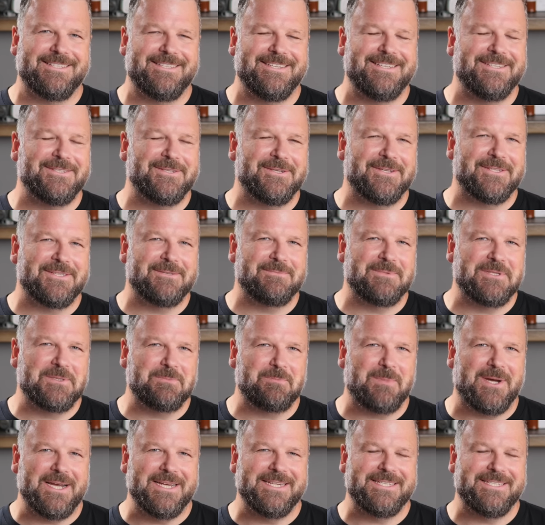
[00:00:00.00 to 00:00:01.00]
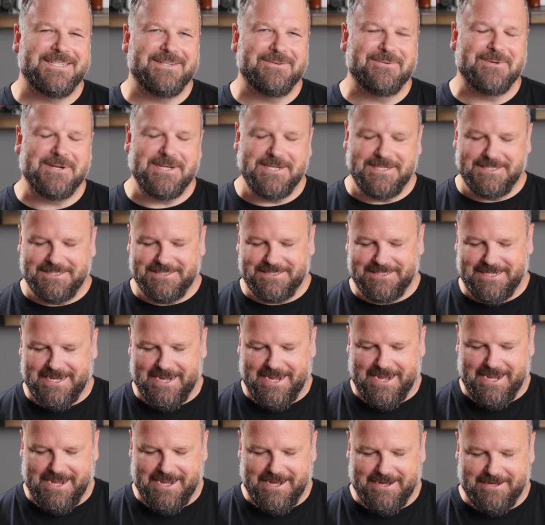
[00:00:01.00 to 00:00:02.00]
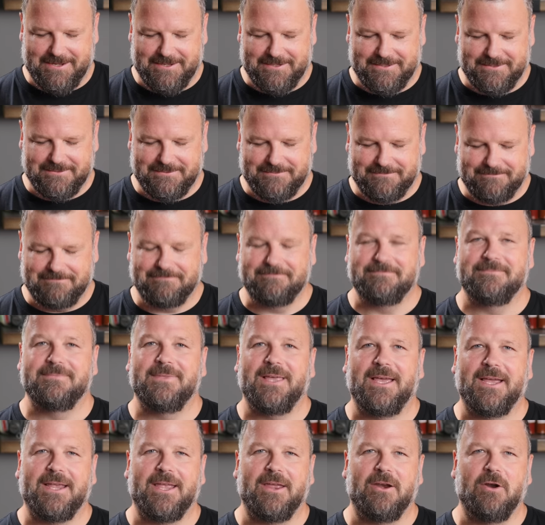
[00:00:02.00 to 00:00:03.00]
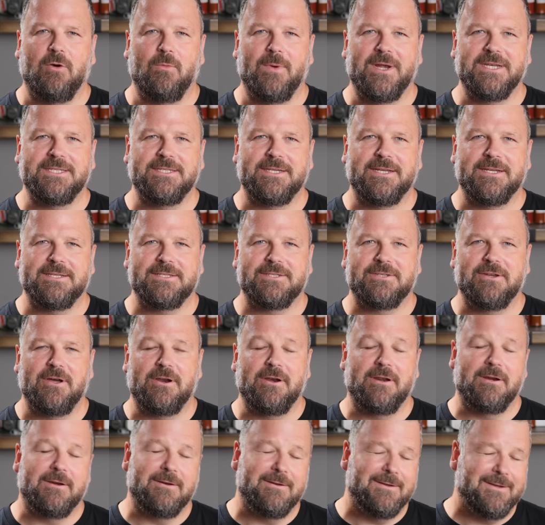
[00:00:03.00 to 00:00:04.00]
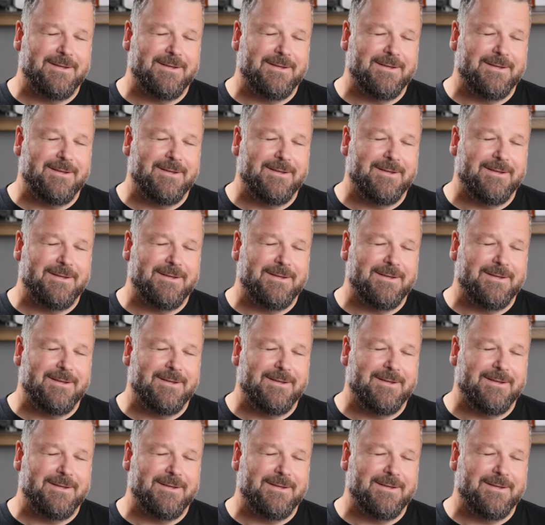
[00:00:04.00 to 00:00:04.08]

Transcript: These are some spicy ones, and I cannot wait to get started.